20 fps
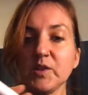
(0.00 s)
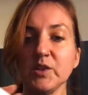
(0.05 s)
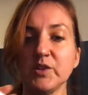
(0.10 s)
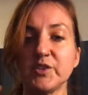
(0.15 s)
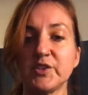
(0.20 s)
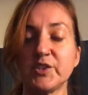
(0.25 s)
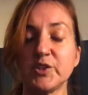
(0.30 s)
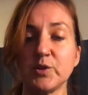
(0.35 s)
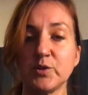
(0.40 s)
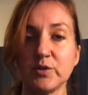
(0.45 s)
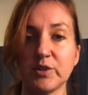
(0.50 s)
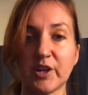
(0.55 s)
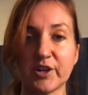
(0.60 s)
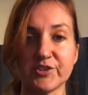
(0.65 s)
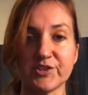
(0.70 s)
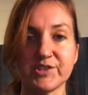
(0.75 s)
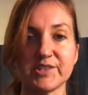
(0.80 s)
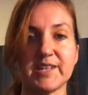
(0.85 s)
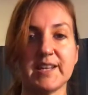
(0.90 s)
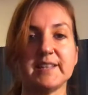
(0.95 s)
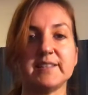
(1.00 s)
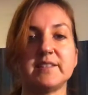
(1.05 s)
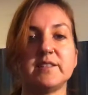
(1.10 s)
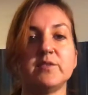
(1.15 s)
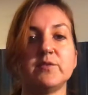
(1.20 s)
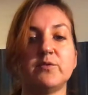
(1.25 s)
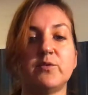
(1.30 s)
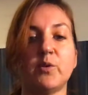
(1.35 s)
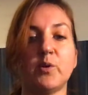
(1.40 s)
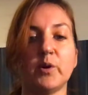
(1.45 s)
do large
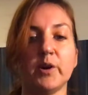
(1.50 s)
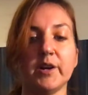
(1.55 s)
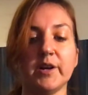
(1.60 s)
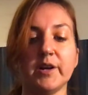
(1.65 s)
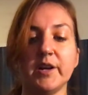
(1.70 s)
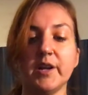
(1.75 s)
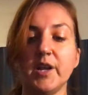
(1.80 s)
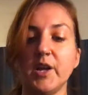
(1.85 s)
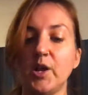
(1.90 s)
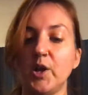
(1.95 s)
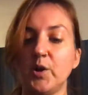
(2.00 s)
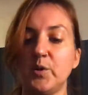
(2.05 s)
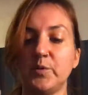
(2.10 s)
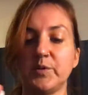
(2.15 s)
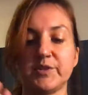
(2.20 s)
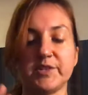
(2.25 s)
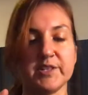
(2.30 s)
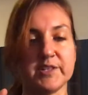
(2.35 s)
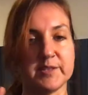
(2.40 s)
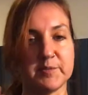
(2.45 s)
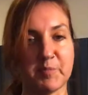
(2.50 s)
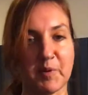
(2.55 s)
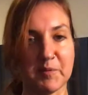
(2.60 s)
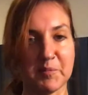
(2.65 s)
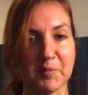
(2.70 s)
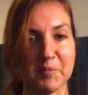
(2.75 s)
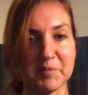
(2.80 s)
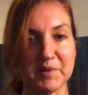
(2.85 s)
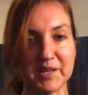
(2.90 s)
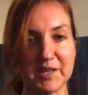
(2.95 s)
intestine 4, which is
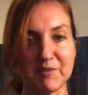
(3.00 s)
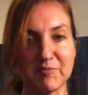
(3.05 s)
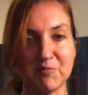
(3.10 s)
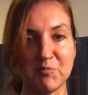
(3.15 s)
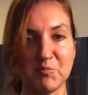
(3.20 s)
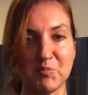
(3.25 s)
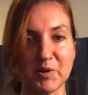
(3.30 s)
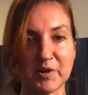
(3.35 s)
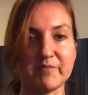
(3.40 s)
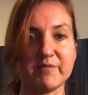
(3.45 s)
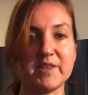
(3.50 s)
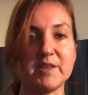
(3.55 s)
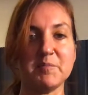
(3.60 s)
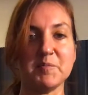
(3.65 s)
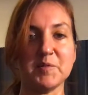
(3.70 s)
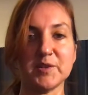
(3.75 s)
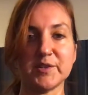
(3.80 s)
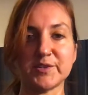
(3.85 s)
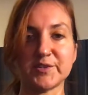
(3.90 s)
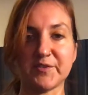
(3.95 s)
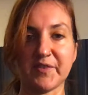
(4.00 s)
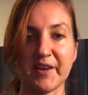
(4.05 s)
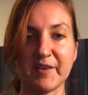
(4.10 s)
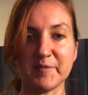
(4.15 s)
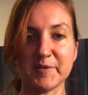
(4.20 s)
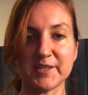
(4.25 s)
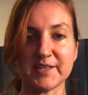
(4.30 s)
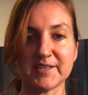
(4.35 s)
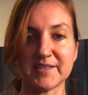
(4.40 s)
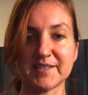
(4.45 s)
probably one of the most
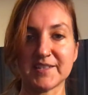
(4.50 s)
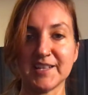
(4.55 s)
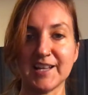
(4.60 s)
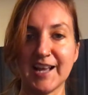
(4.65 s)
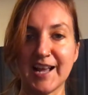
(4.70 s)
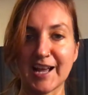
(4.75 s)
famous